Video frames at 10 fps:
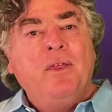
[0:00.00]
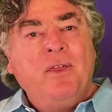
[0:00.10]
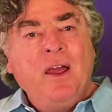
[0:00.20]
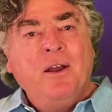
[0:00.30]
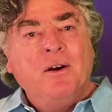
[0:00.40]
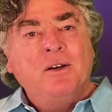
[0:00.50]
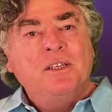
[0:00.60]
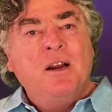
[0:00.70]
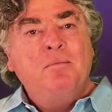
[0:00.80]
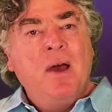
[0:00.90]
thinkers
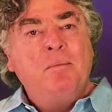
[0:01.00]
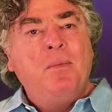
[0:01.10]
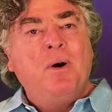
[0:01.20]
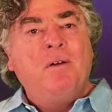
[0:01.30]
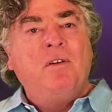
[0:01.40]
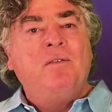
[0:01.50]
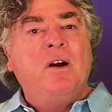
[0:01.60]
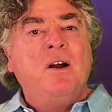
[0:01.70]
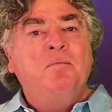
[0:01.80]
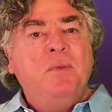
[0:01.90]
and a member of a
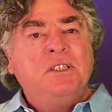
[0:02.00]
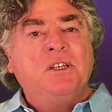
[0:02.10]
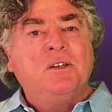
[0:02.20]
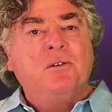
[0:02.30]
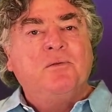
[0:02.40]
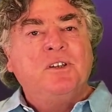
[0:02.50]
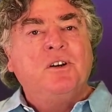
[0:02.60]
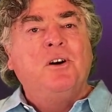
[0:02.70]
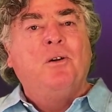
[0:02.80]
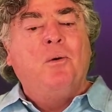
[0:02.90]
very mystical
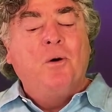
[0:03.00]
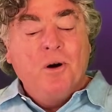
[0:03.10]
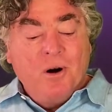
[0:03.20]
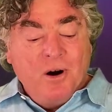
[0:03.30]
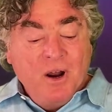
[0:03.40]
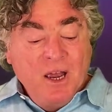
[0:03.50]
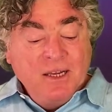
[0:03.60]
fraternal order,